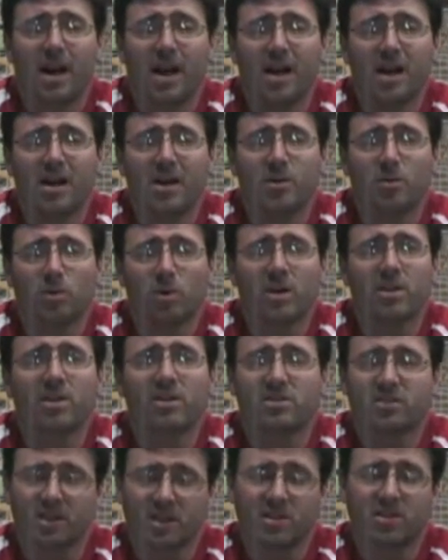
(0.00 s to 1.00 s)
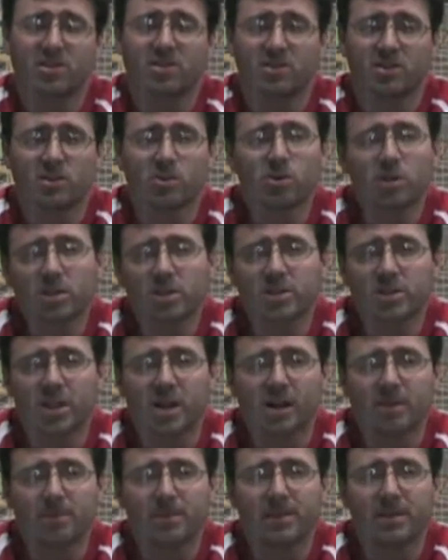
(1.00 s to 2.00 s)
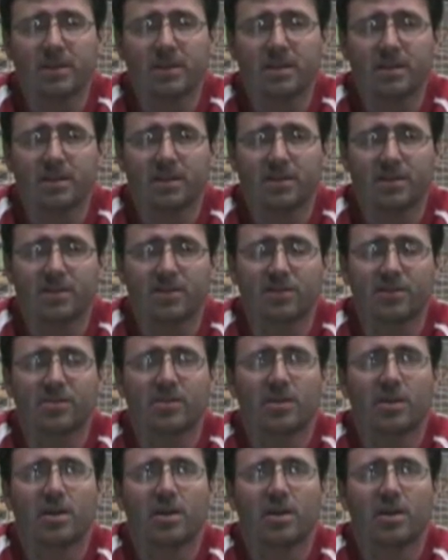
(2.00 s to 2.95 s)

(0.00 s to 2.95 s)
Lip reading: And one of the sections in the workshop is